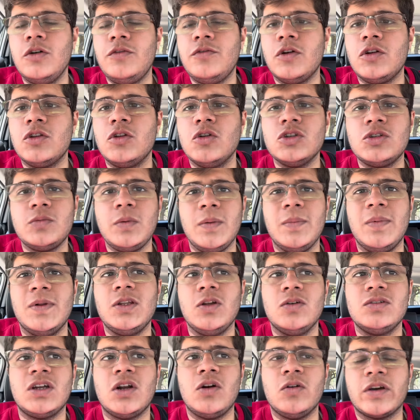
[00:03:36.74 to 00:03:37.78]
for those people
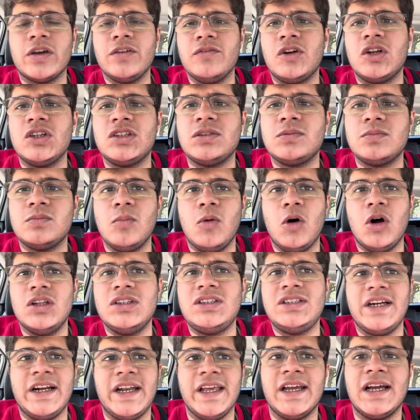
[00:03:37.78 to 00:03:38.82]
those are looking for a small
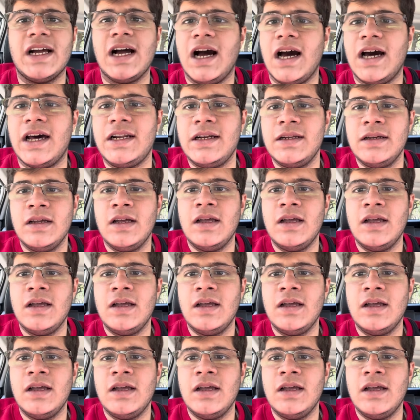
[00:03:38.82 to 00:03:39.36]
city car